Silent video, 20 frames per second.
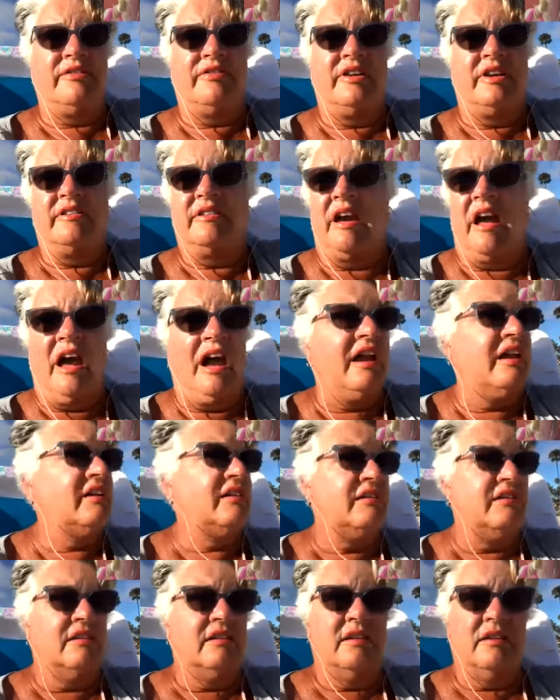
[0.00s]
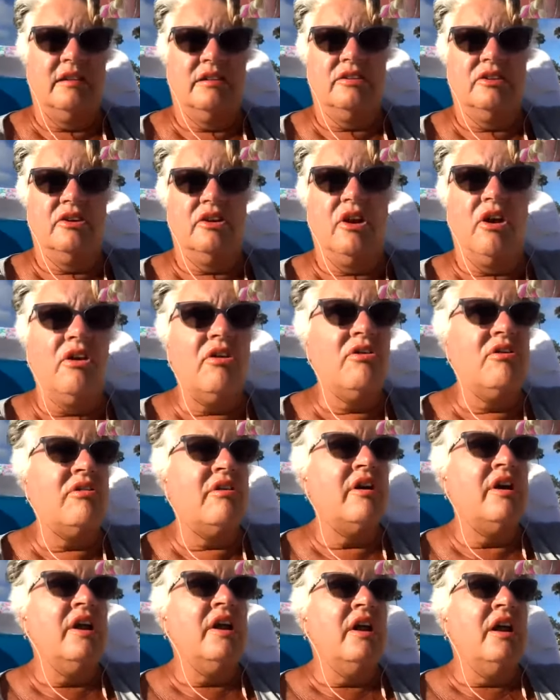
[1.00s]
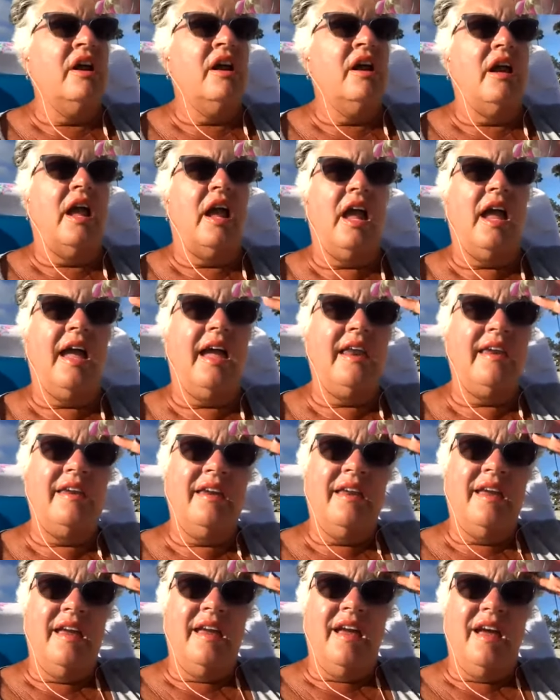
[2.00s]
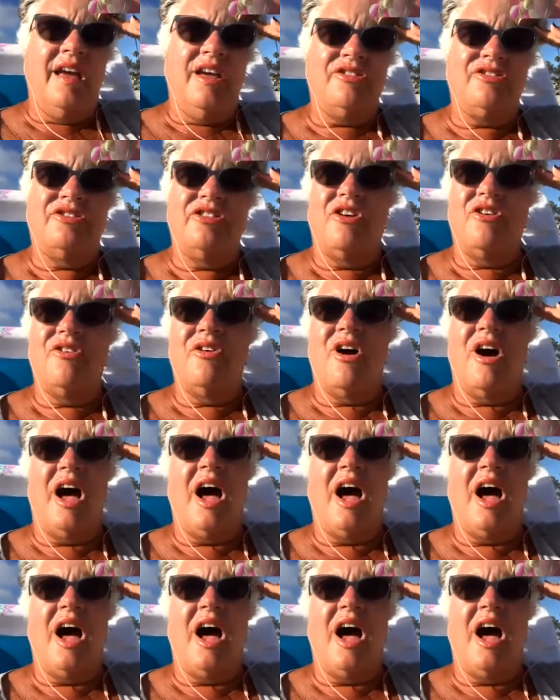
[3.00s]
that died, you know? And so